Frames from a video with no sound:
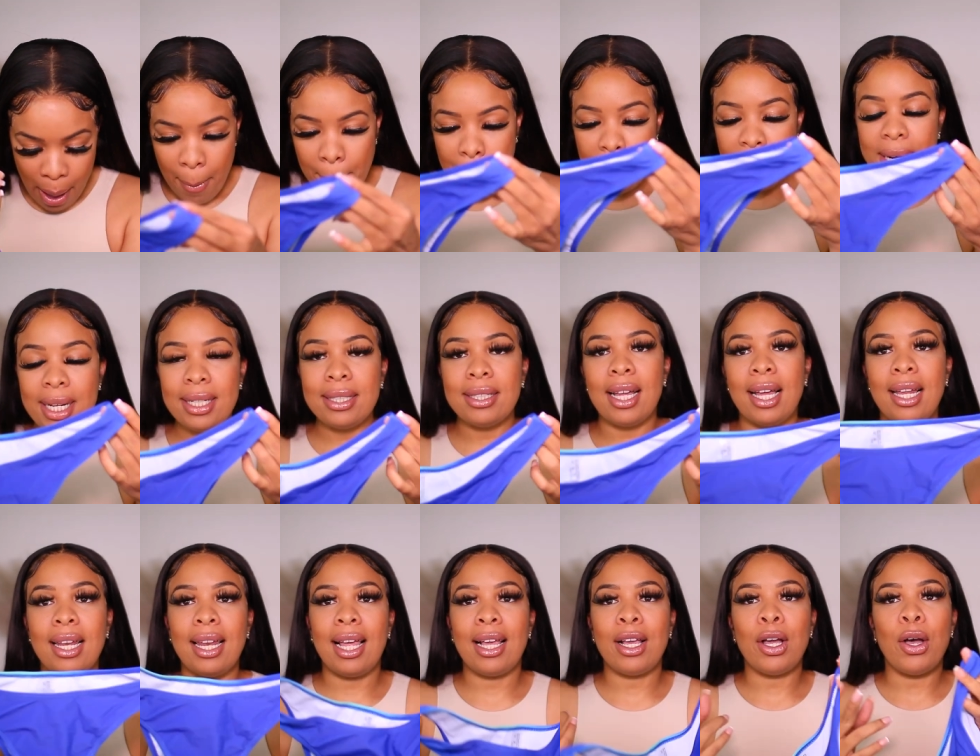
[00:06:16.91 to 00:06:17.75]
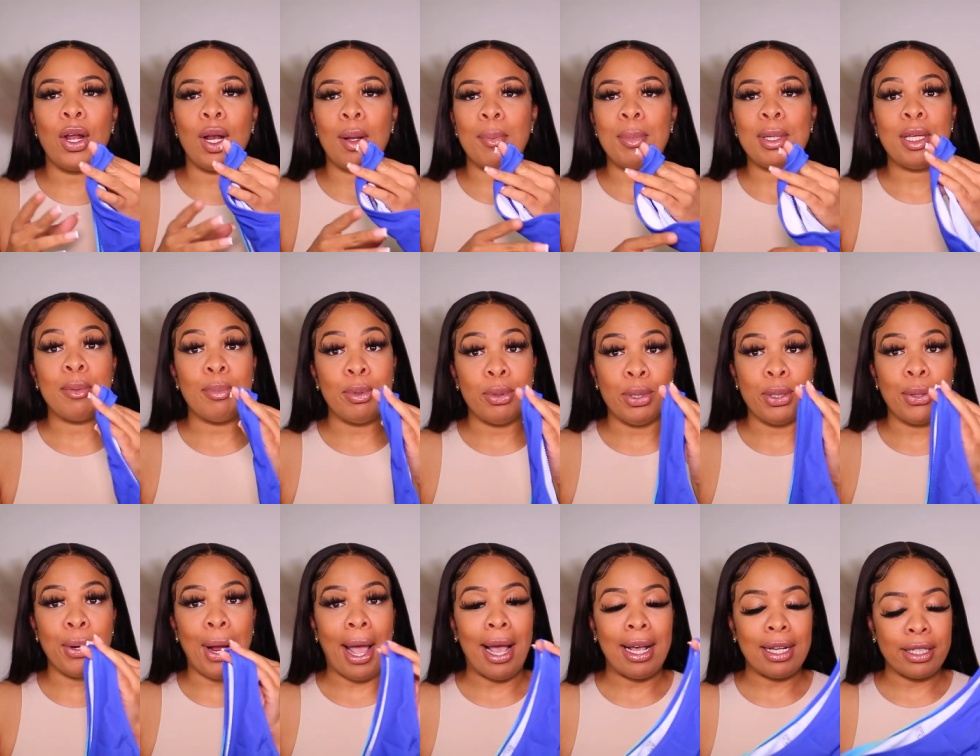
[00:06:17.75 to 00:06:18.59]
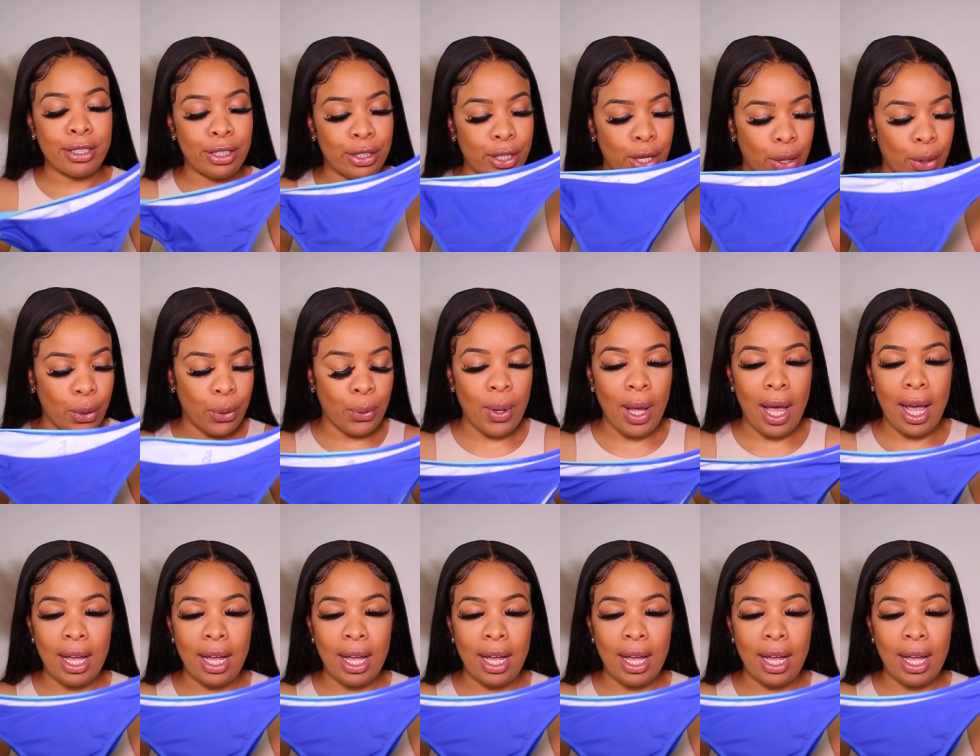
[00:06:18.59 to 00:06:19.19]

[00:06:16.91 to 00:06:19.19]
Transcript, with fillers: but it's not like all of your boot cracks so